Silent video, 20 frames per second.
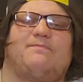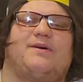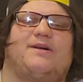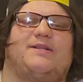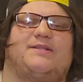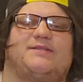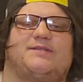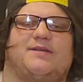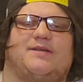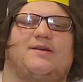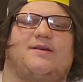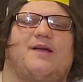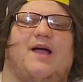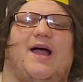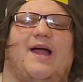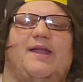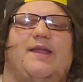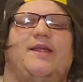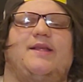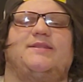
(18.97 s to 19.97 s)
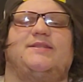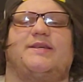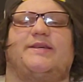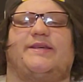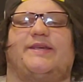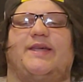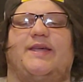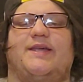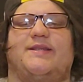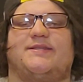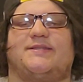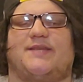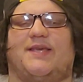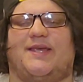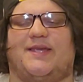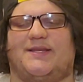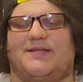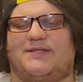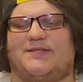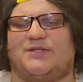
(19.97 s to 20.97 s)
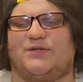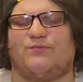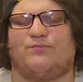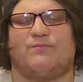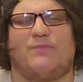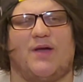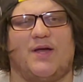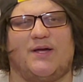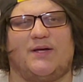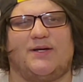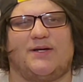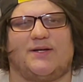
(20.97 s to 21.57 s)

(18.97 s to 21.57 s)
but uh, I need to get into